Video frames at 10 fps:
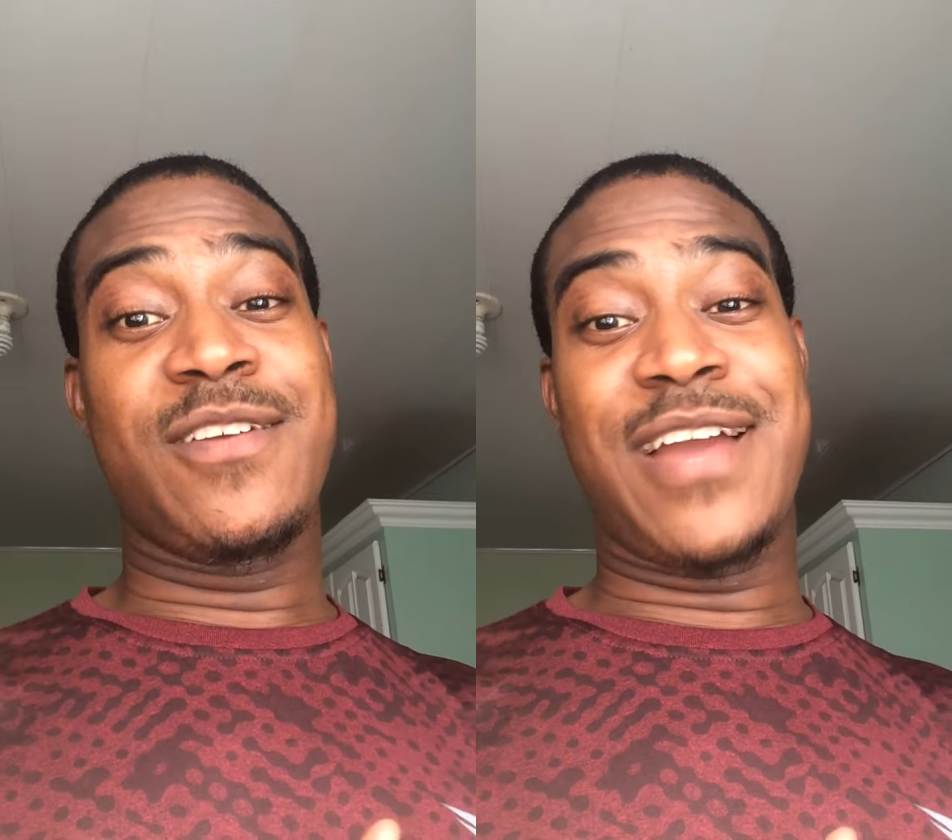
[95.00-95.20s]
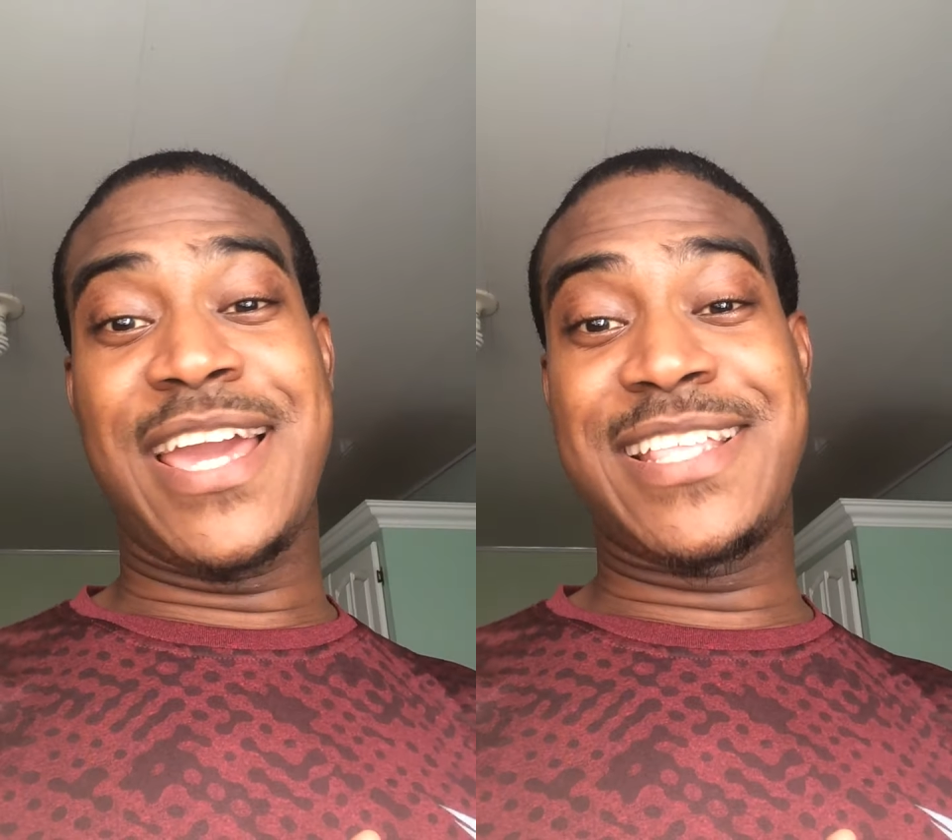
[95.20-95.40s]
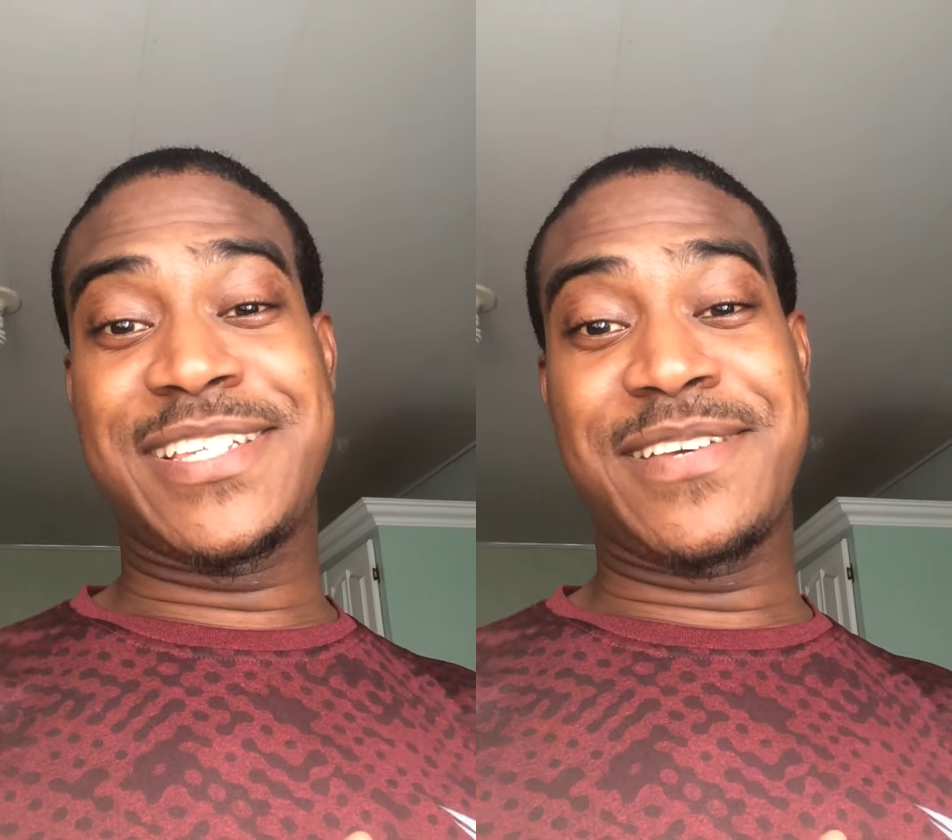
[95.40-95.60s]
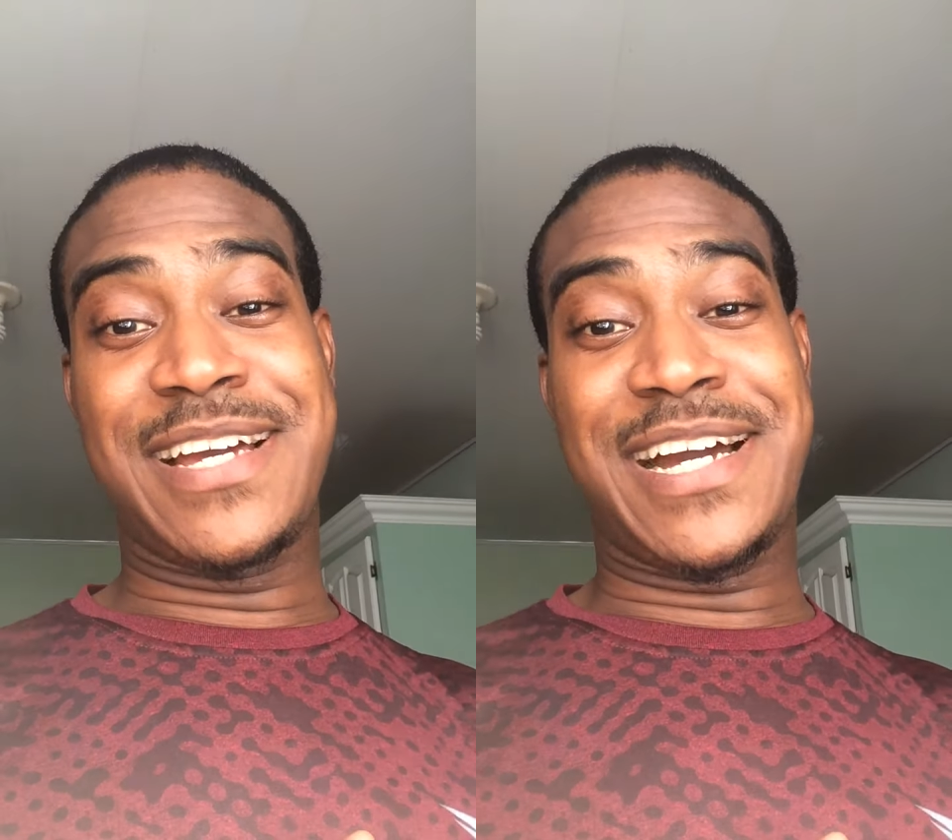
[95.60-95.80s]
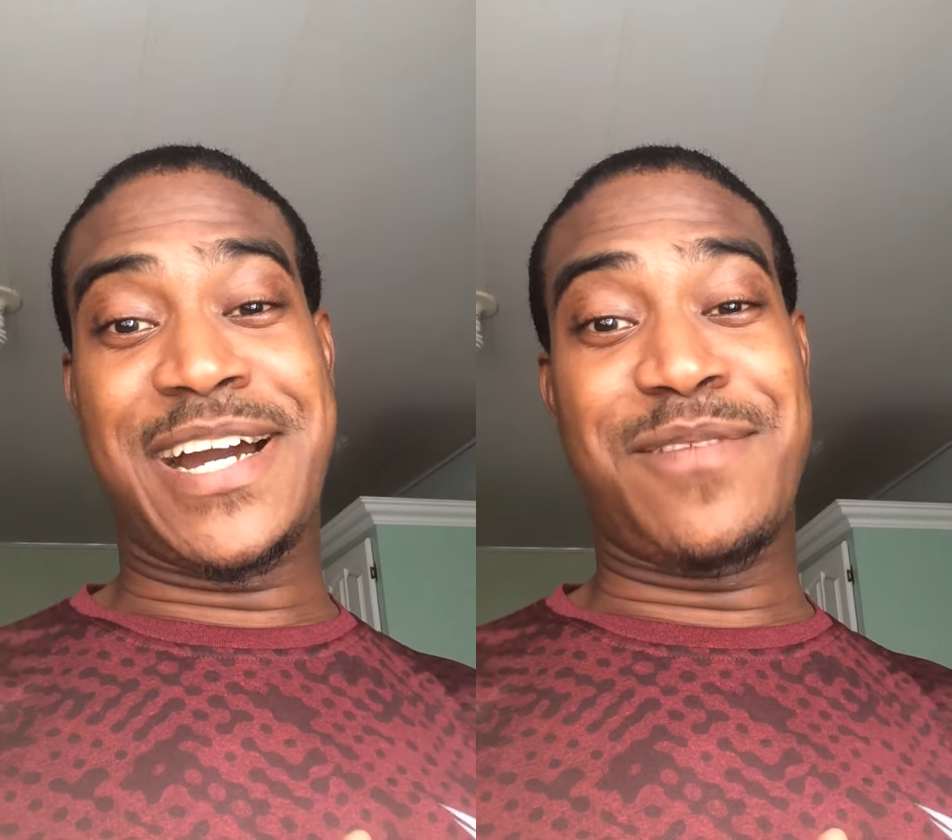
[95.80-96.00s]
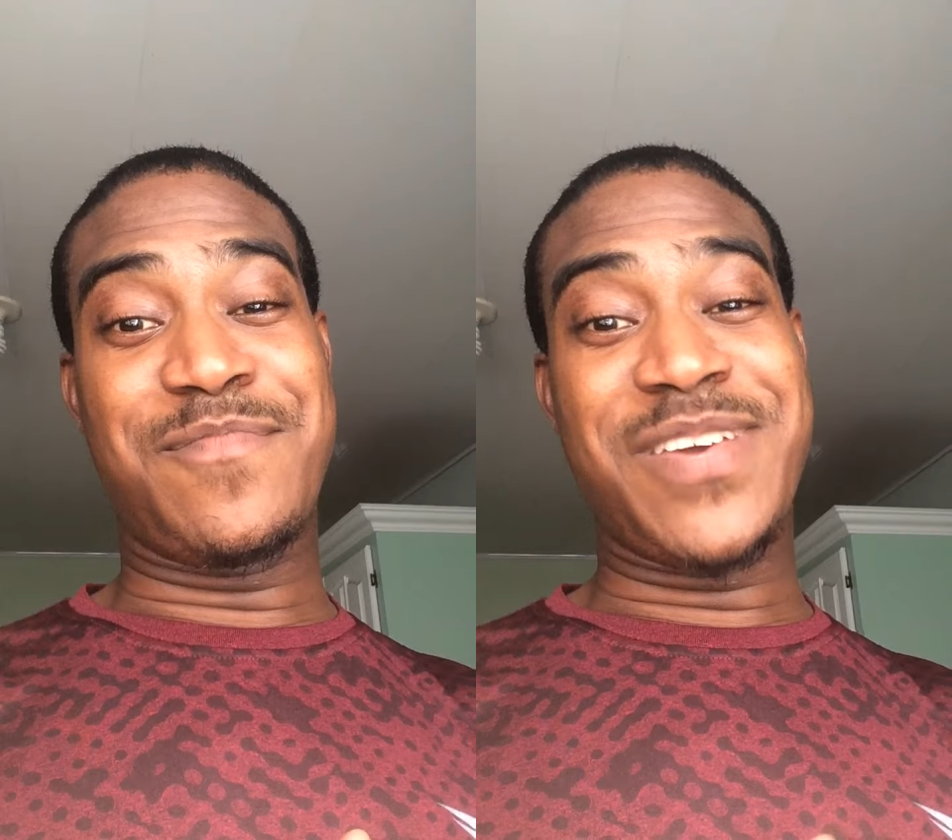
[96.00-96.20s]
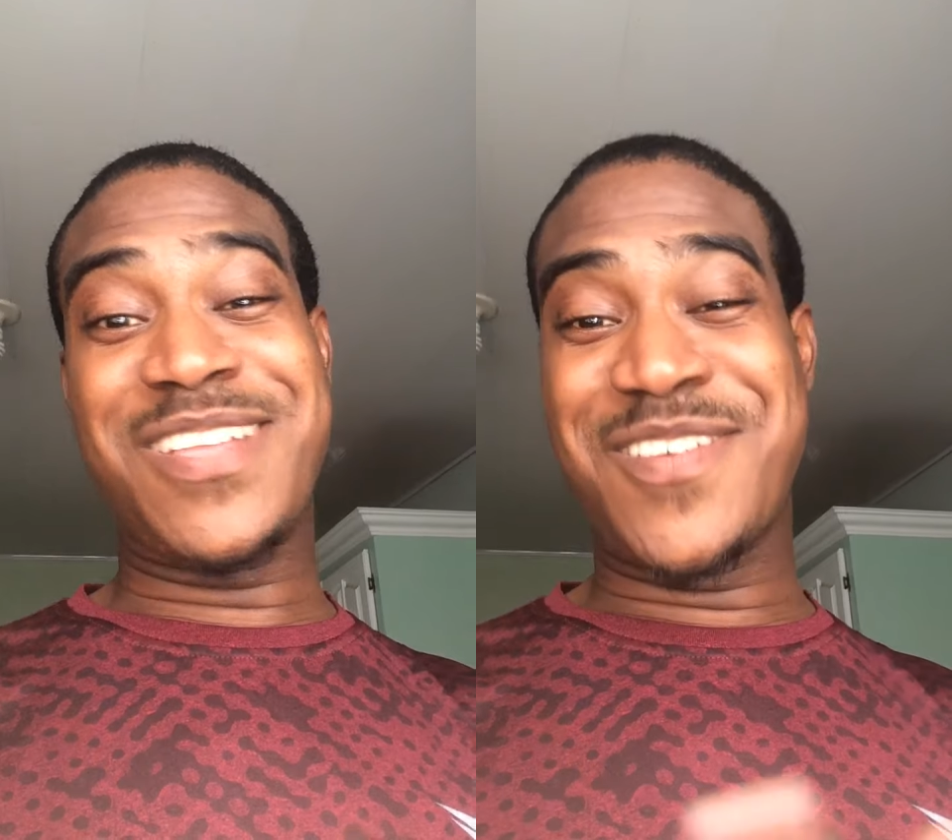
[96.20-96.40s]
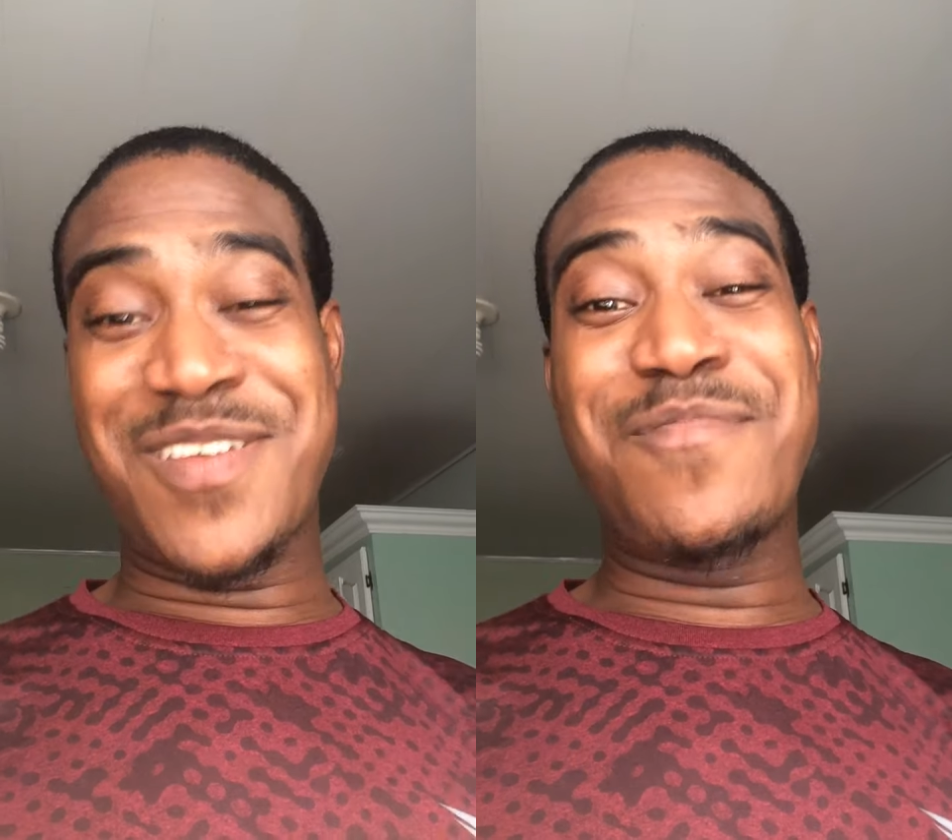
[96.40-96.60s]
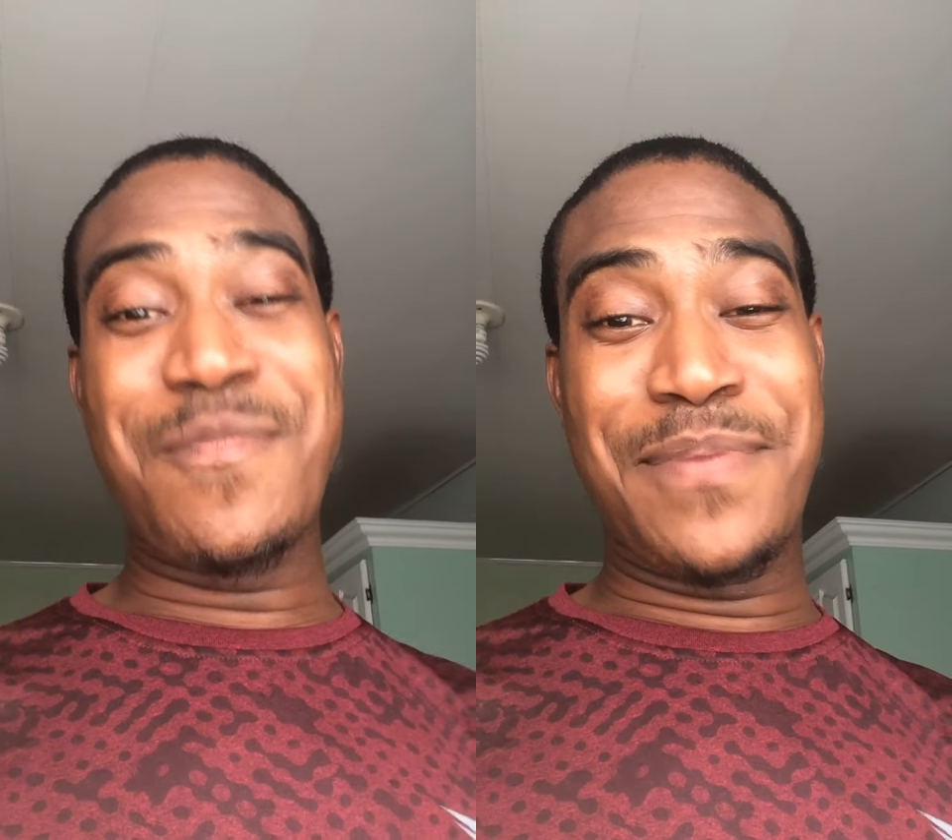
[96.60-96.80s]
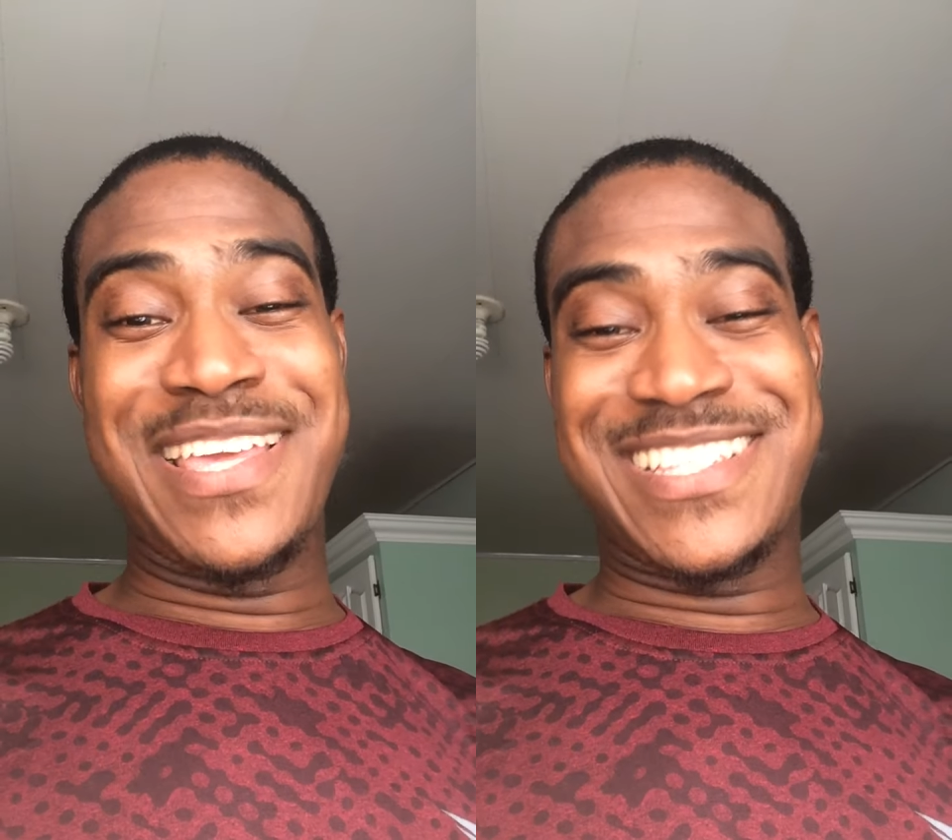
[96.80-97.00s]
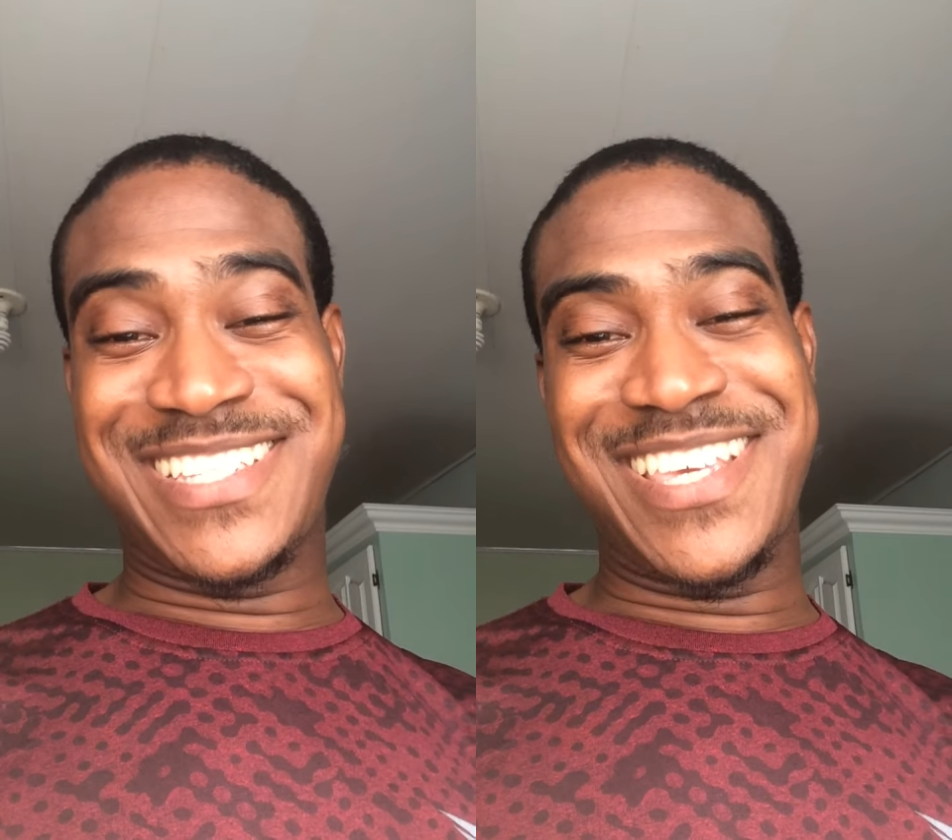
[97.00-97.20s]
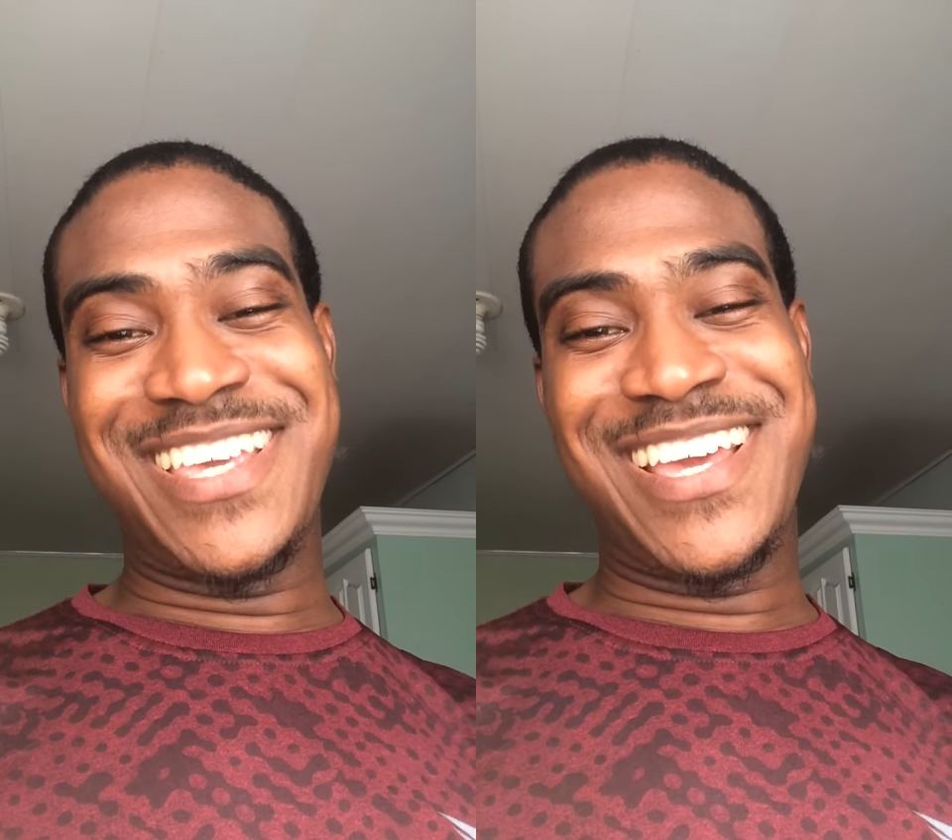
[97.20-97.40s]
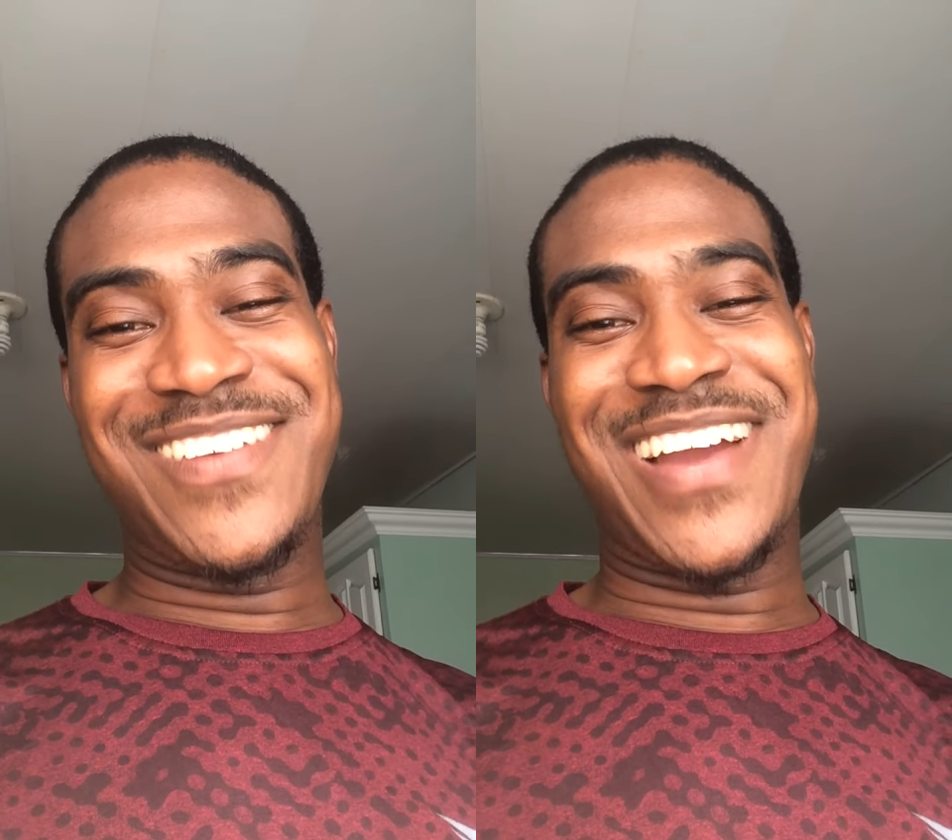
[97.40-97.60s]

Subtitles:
right? It's gonna be pacey,